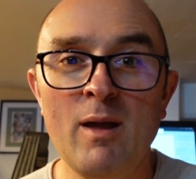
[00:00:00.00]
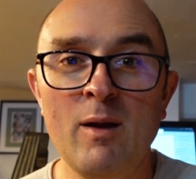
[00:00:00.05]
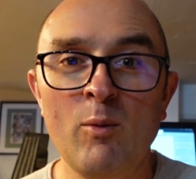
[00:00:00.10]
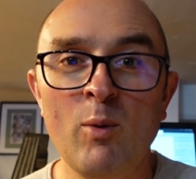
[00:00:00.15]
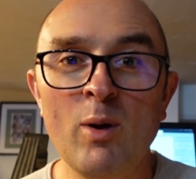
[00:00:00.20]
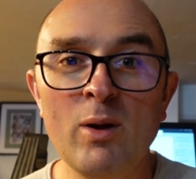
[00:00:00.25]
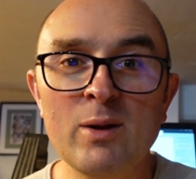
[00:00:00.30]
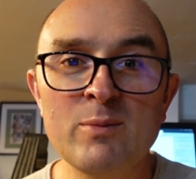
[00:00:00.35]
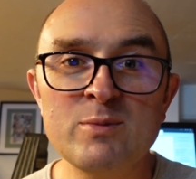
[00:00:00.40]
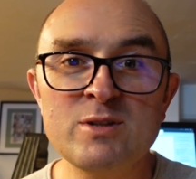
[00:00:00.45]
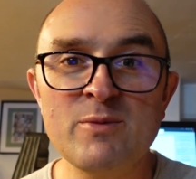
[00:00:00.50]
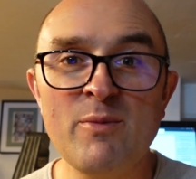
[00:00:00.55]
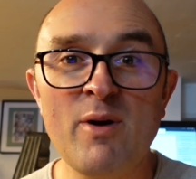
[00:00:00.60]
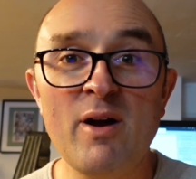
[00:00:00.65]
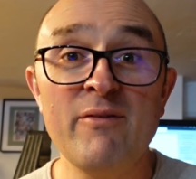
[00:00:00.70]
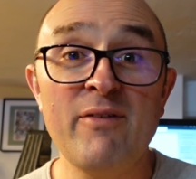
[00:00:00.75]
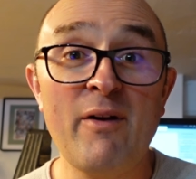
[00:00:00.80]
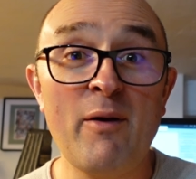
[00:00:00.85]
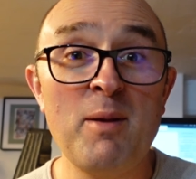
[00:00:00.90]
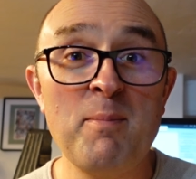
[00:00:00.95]
Welcome to my
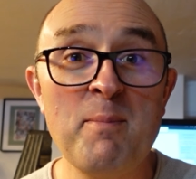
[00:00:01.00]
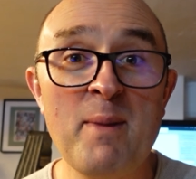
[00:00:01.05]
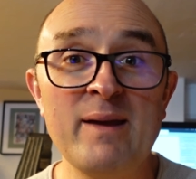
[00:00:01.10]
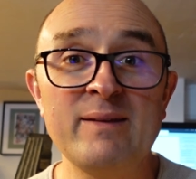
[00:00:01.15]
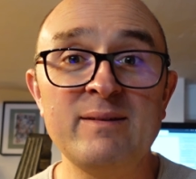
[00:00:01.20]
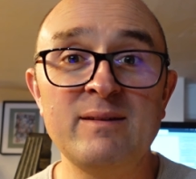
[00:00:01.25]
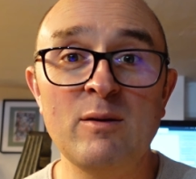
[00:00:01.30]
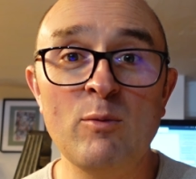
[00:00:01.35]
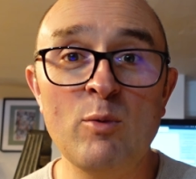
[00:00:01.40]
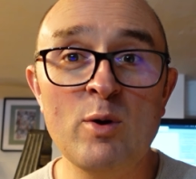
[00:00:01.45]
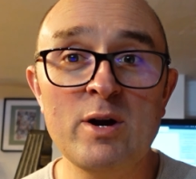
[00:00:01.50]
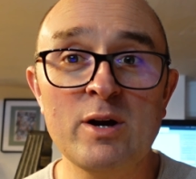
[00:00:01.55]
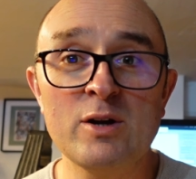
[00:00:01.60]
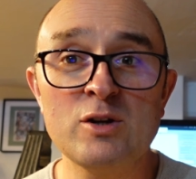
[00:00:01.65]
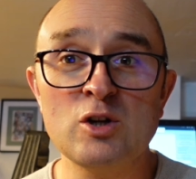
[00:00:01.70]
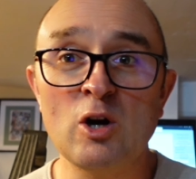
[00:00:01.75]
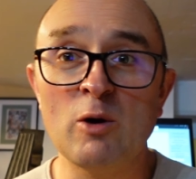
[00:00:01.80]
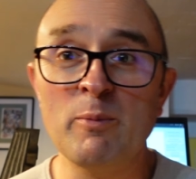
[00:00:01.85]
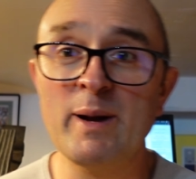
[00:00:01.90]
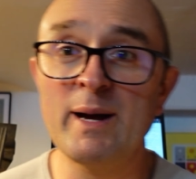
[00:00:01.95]
very messy
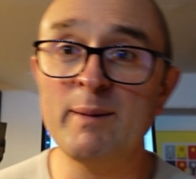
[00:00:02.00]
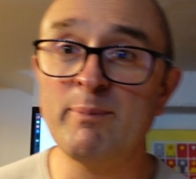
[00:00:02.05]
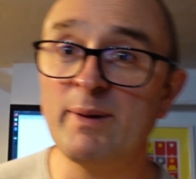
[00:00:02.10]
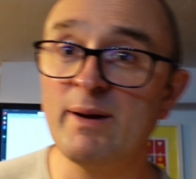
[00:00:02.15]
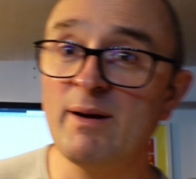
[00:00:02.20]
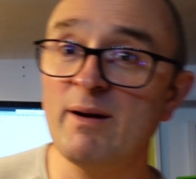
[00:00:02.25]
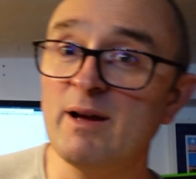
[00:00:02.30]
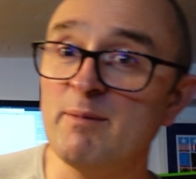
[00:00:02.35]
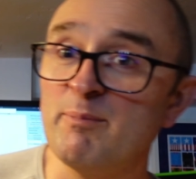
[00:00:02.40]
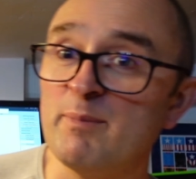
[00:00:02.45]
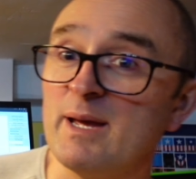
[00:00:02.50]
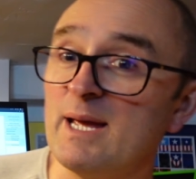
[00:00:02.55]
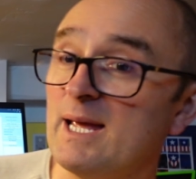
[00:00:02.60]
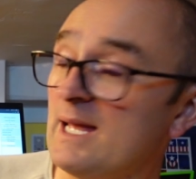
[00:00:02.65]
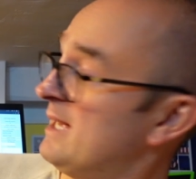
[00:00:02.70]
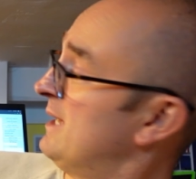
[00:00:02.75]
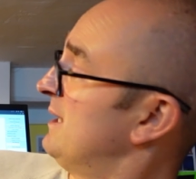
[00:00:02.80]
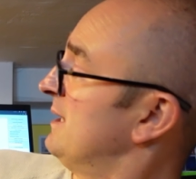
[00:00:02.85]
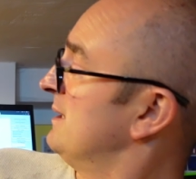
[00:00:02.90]
workshop, and behind me